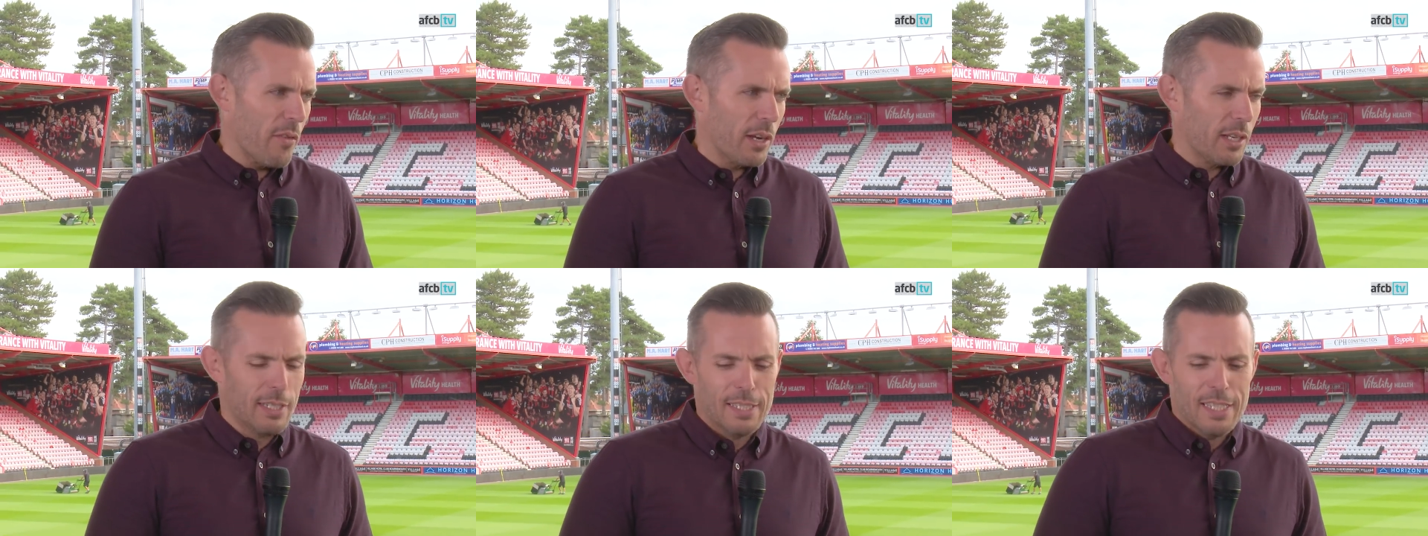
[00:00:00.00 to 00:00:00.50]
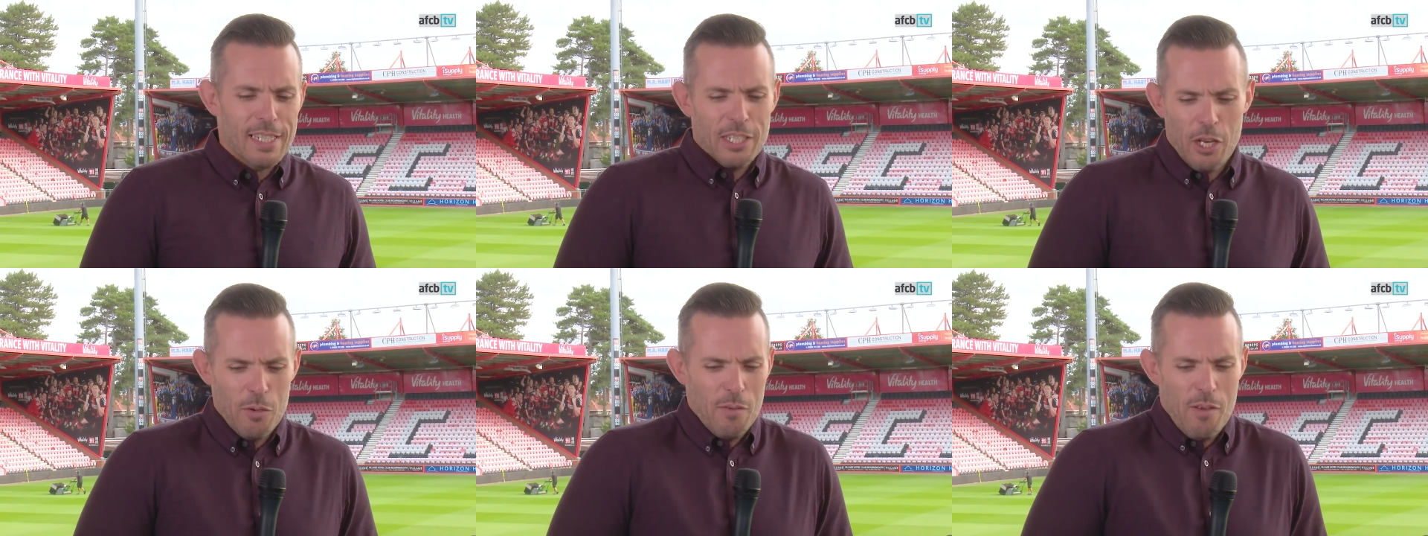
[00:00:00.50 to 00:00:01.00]
They've had a,
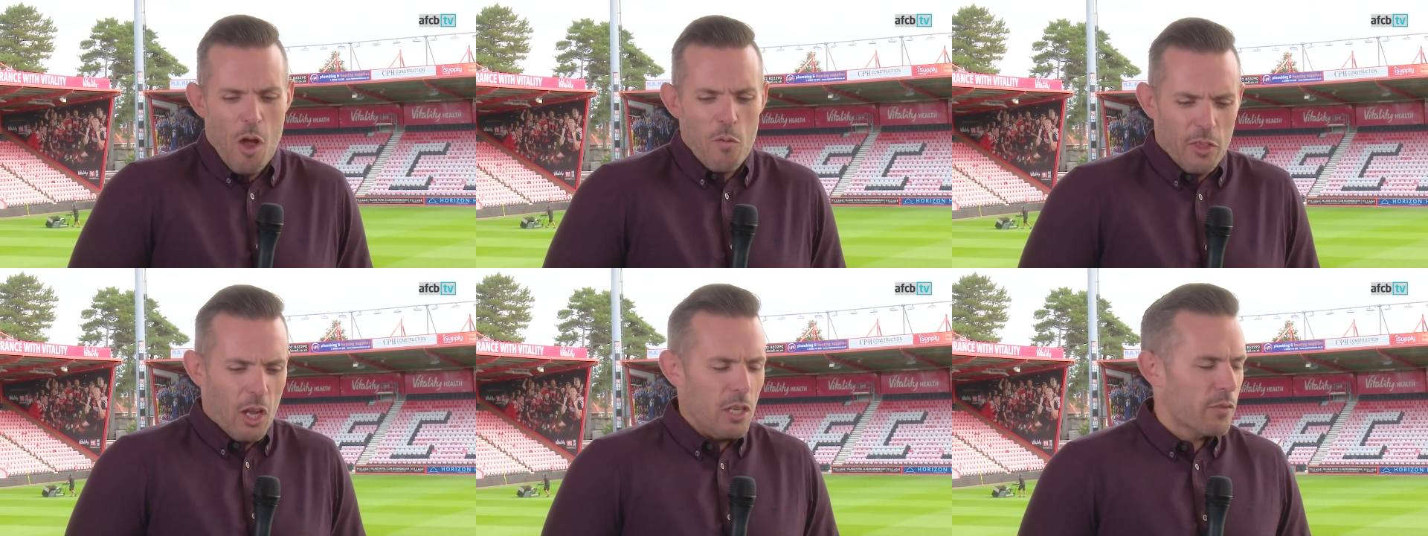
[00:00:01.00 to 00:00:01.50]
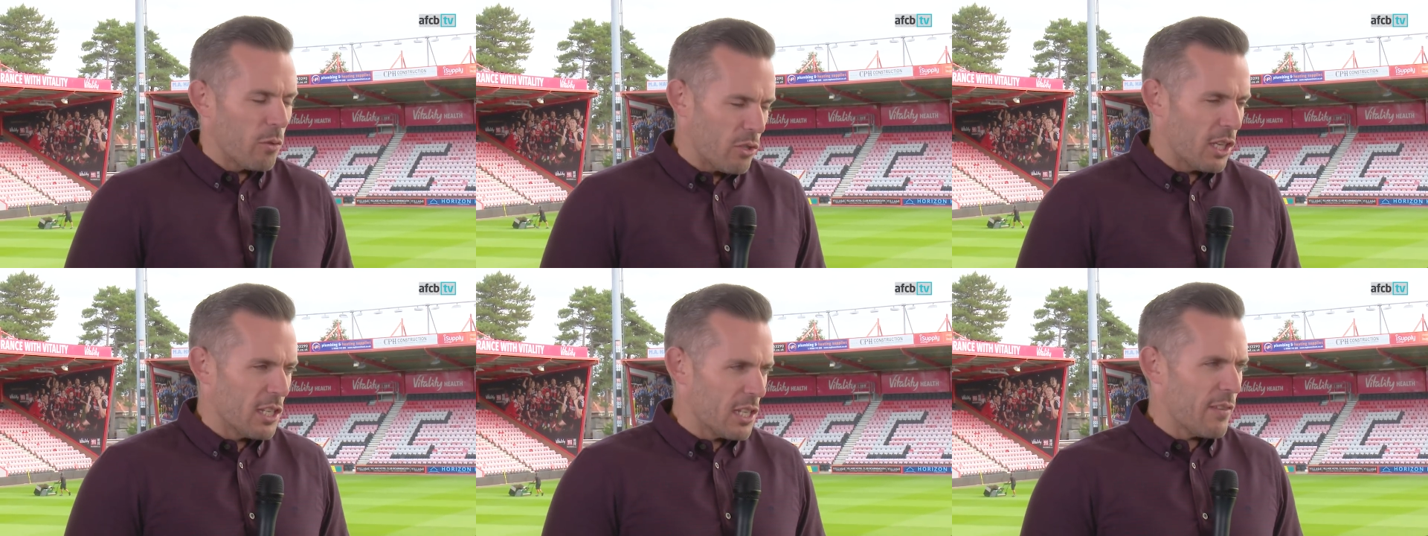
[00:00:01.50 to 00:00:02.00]
you know, over the last few
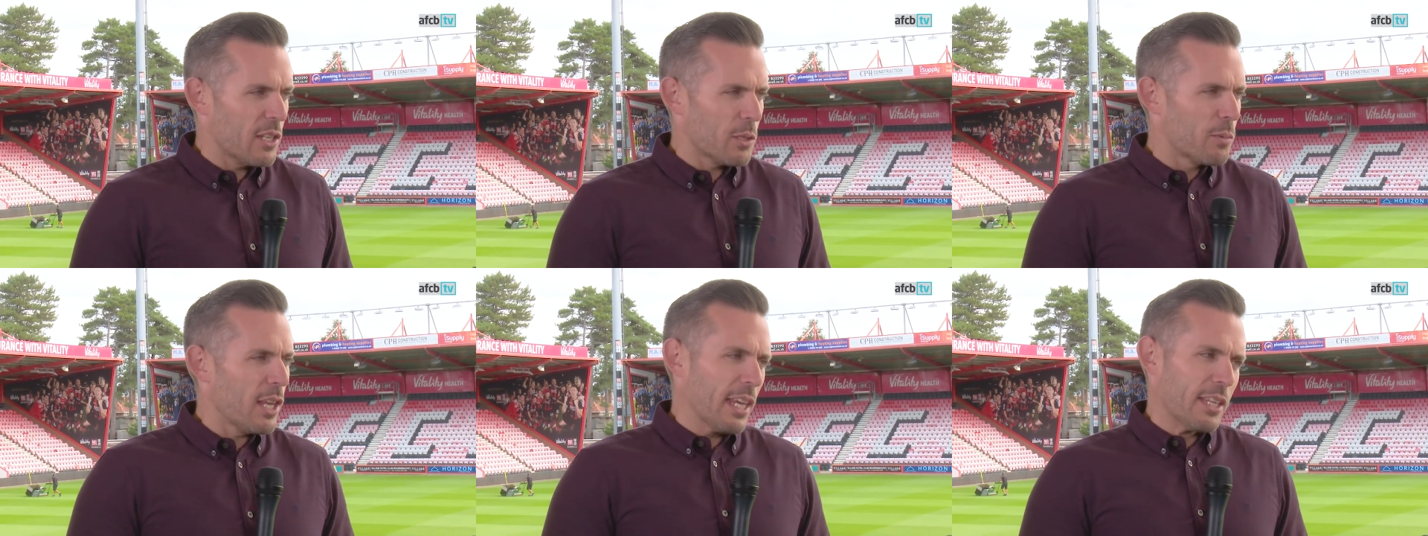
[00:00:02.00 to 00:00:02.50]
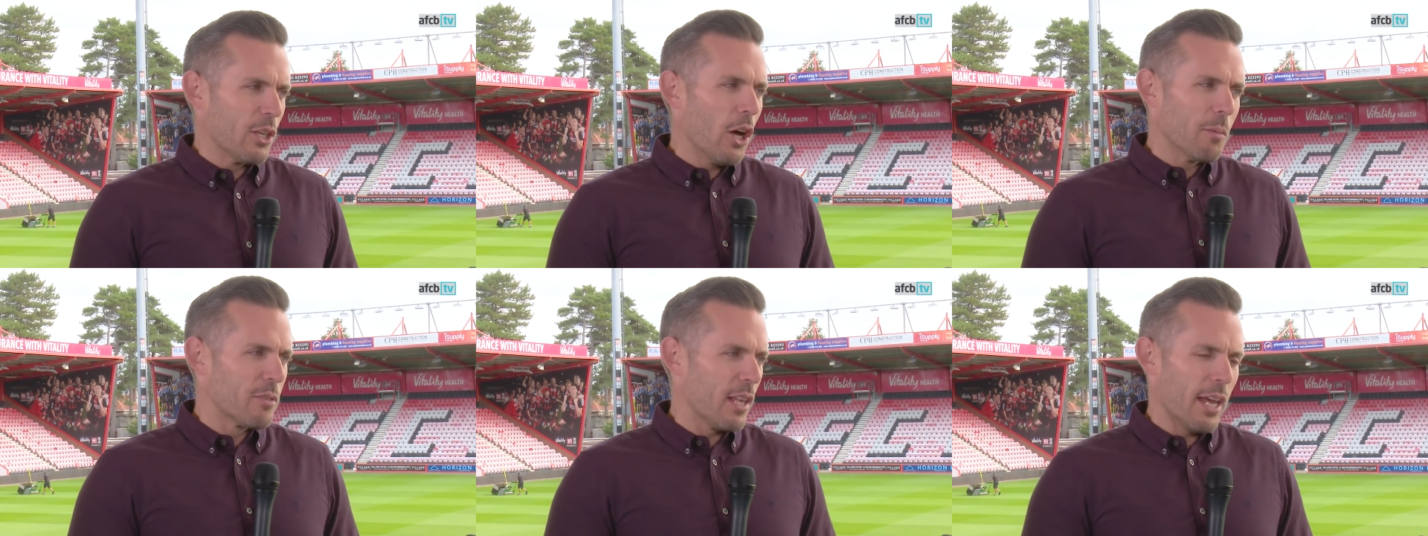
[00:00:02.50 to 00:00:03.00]
seasons, they've had some sticky
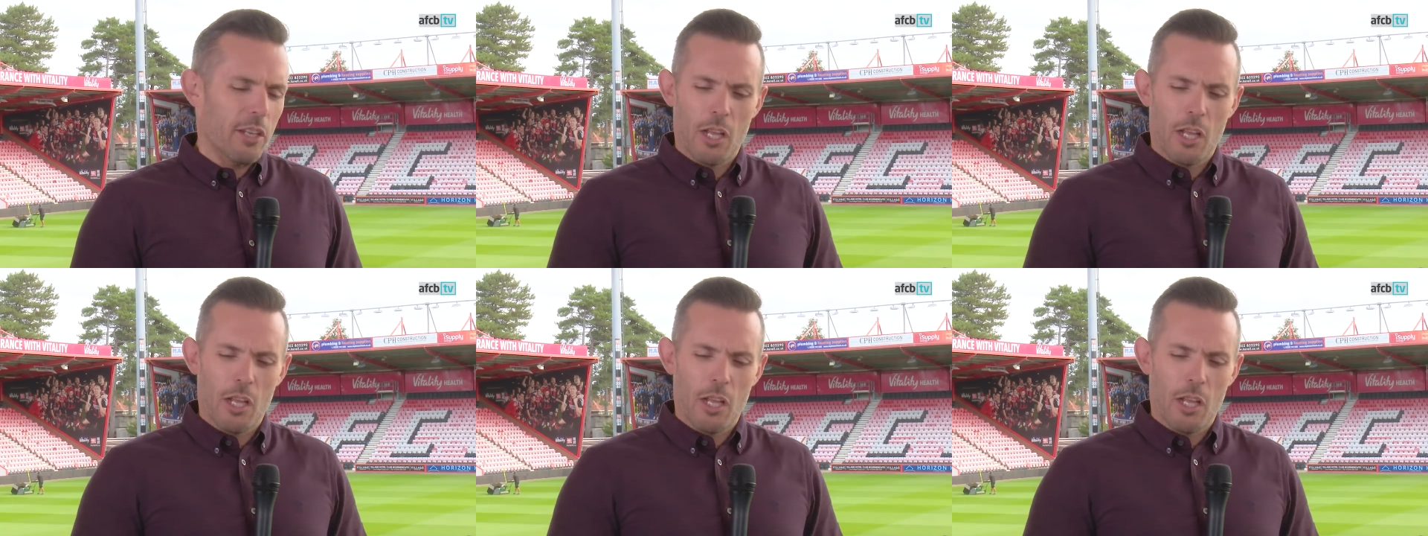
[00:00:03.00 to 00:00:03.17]
times there.